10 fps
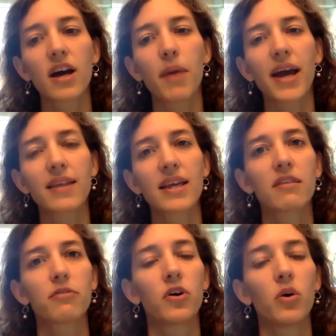I think the
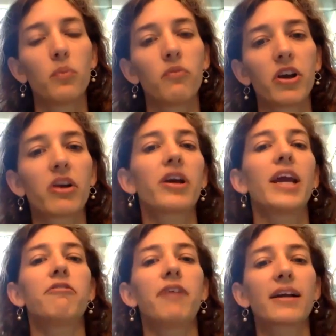film very
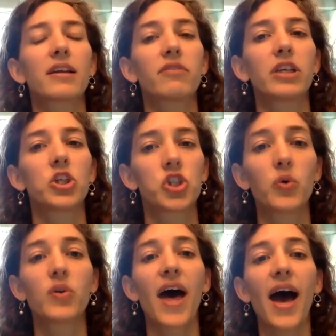effectively
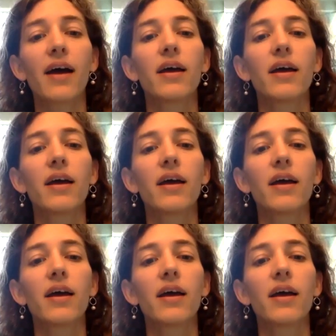showed that.